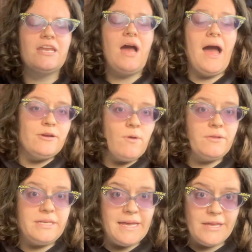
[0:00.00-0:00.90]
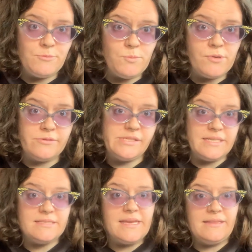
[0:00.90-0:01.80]
high quality animal
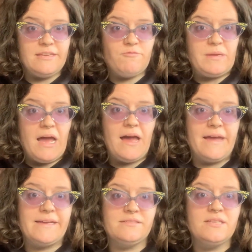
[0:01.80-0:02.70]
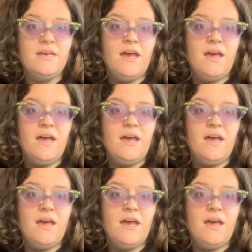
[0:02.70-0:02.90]
proteins, they leave behind